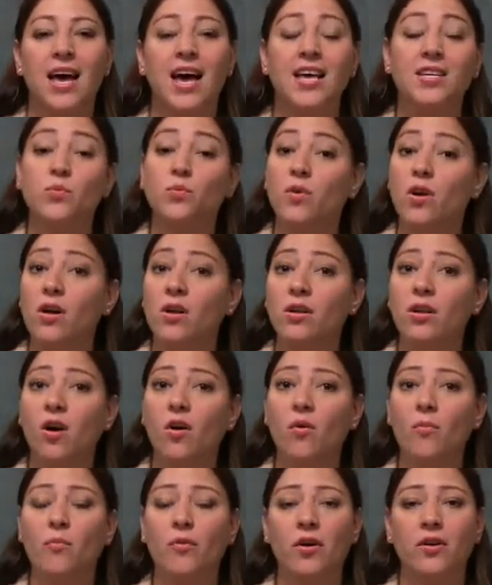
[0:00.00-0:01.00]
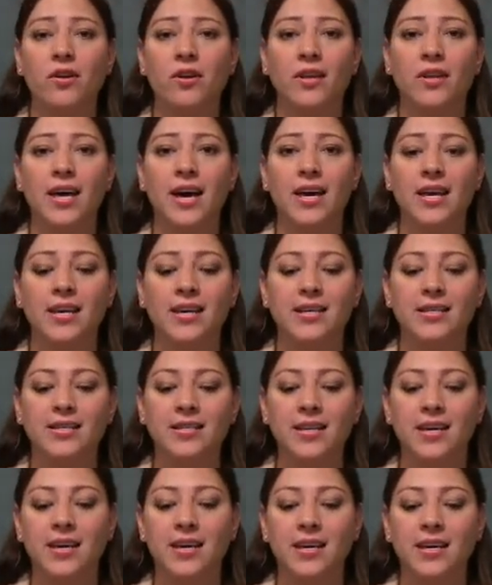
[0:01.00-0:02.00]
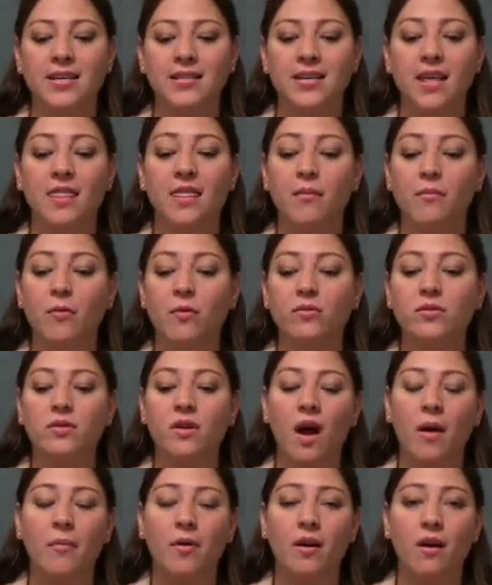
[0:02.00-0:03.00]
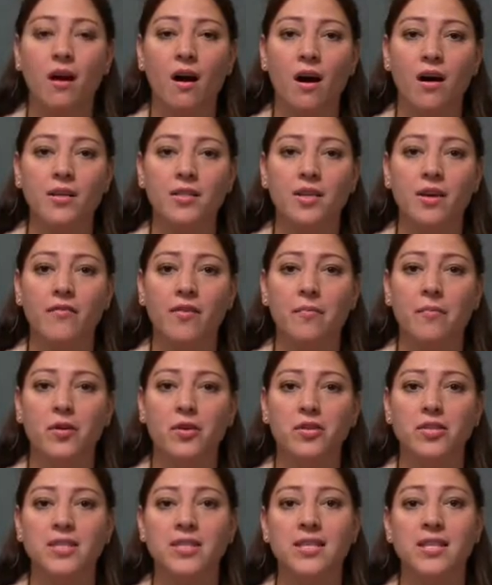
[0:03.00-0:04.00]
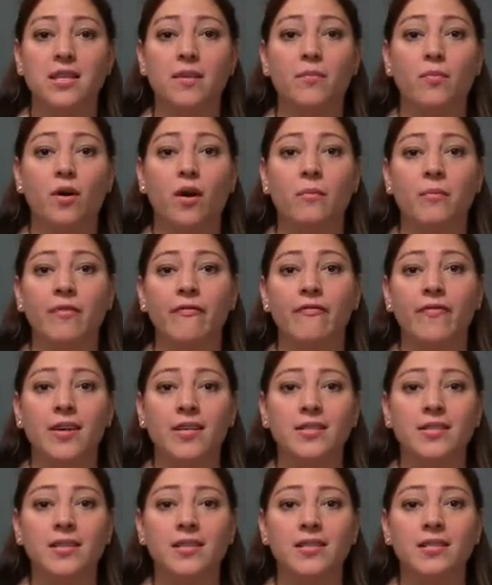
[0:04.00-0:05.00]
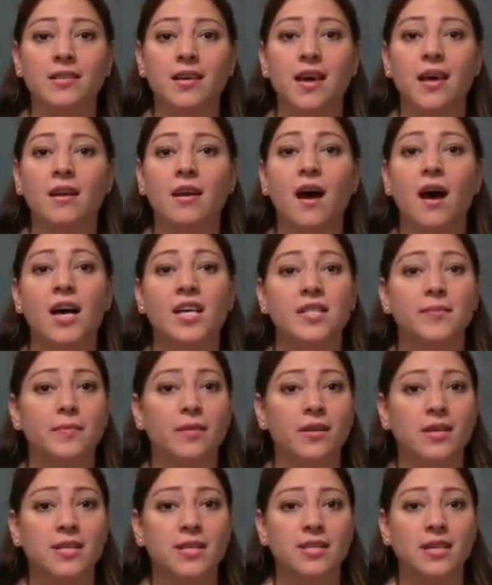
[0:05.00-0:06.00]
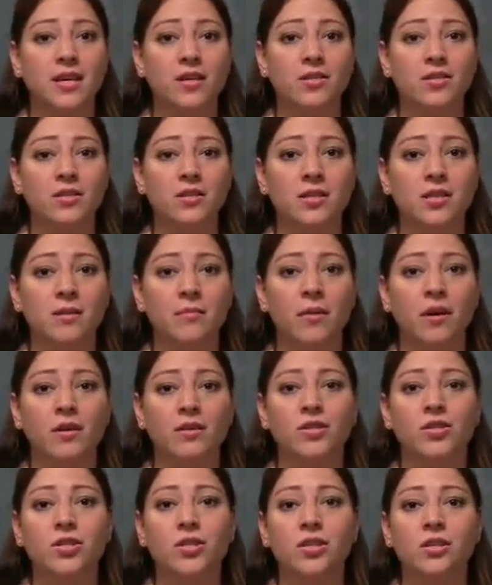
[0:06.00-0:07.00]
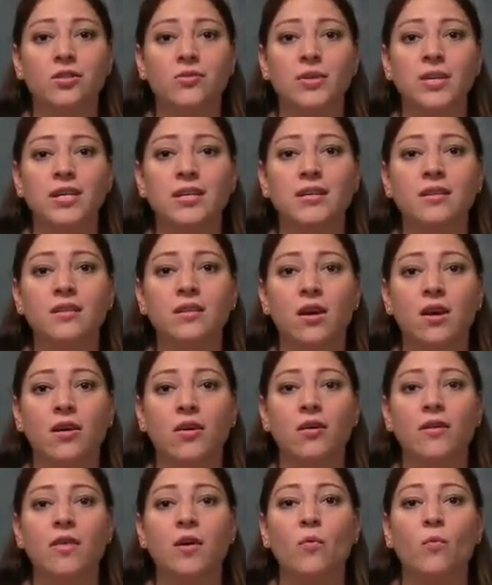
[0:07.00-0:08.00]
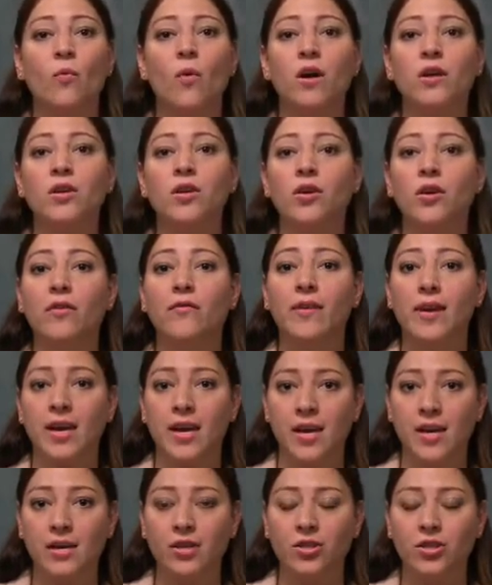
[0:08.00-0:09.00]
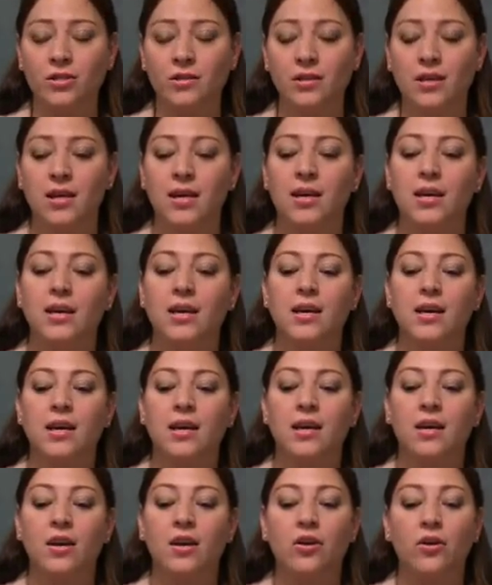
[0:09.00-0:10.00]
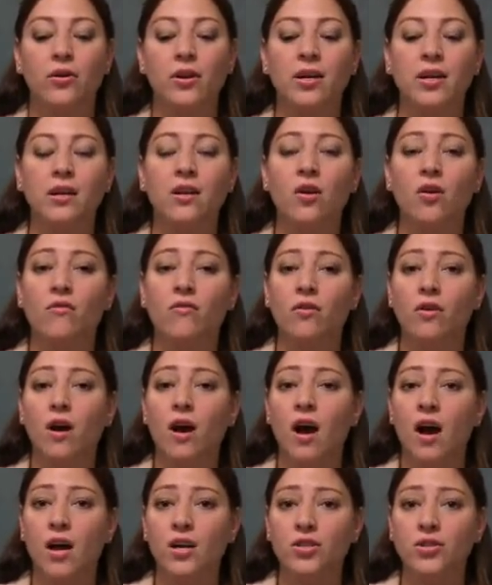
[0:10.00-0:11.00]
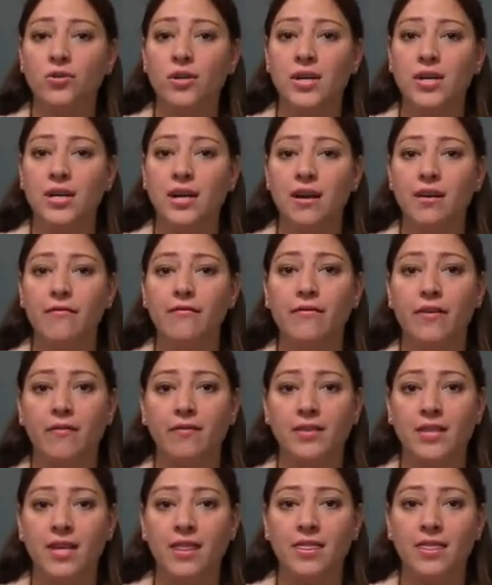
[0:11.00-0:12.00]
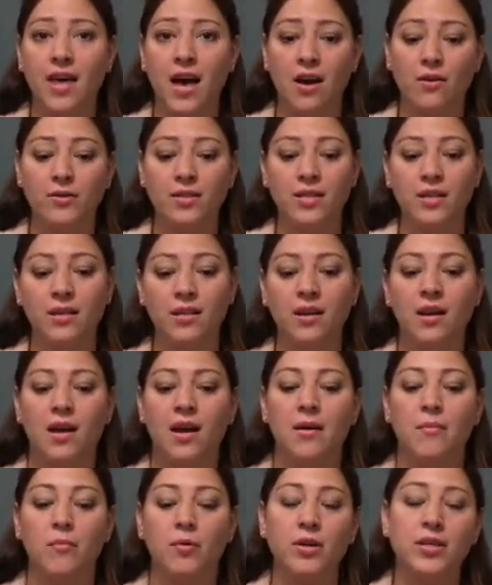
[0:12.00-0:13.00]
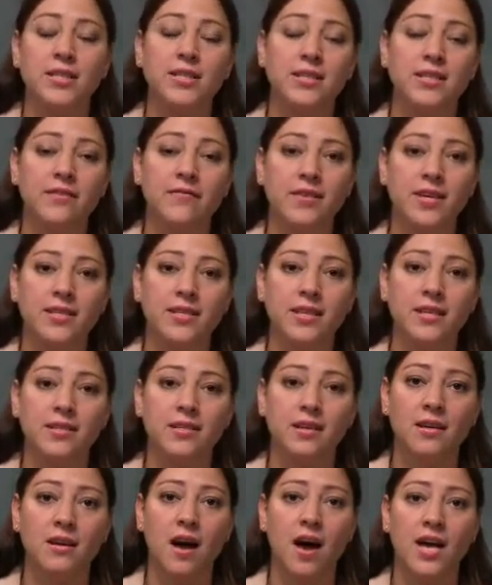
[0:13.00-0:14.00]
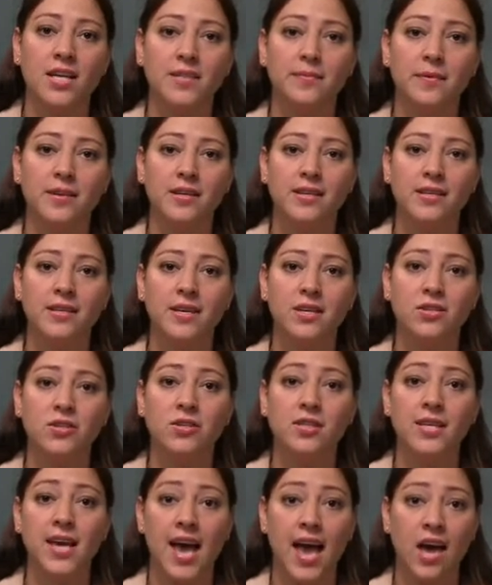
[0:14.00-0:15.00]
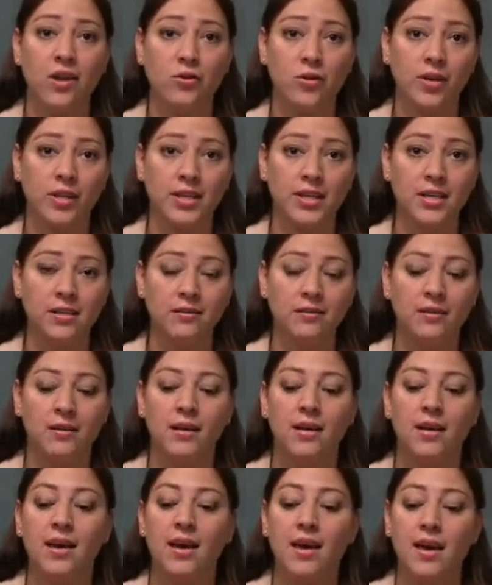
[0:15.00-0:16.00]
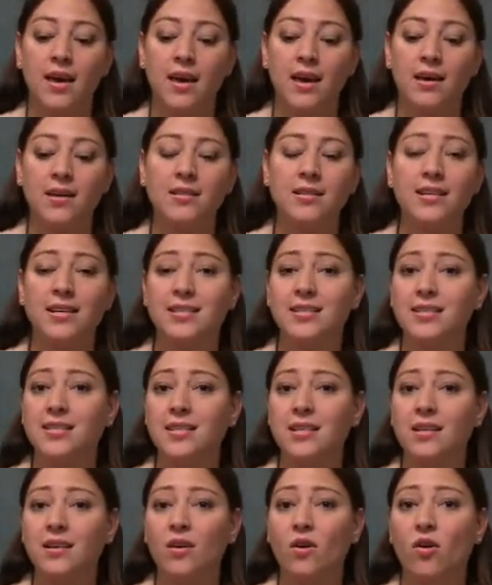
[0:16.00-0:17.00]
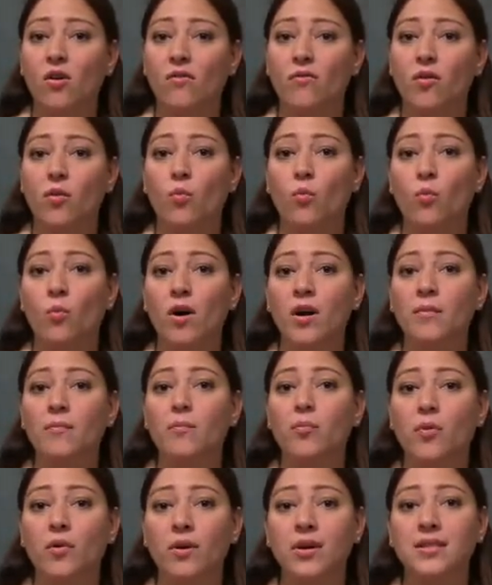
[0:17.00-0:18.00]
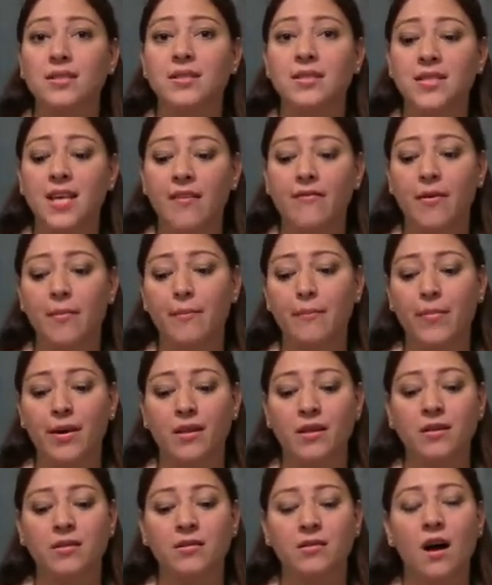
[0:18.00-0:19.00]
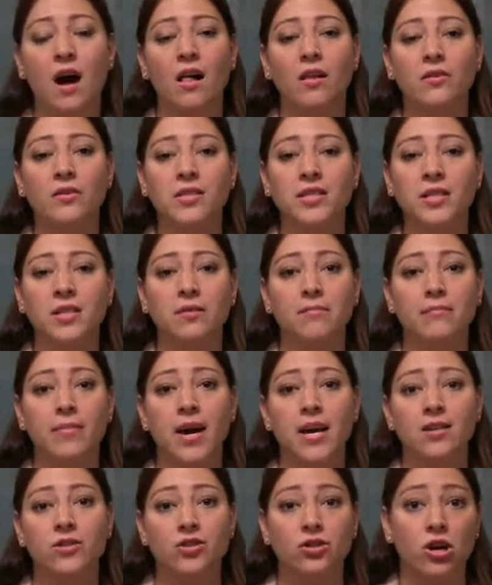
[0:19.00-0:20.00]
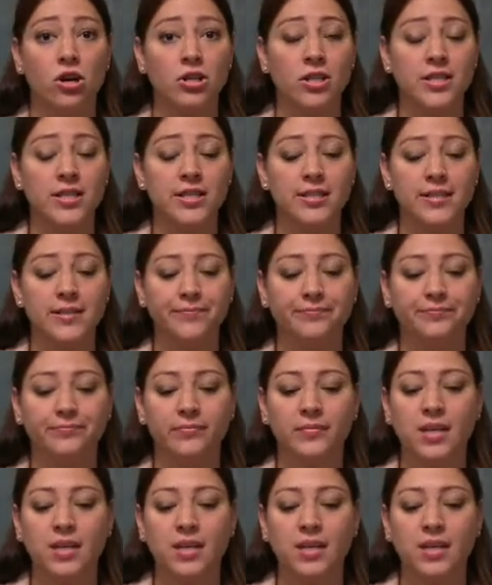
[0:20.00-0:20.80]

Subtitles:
As we all know, bronchiolitis is the most common cause of emergency department visits and hospitalizations among children younger than 1 year of age, incurring in over 150,000 emergency visits and hospitalizations annually, and exceeding over $1.7 billion in combined charges.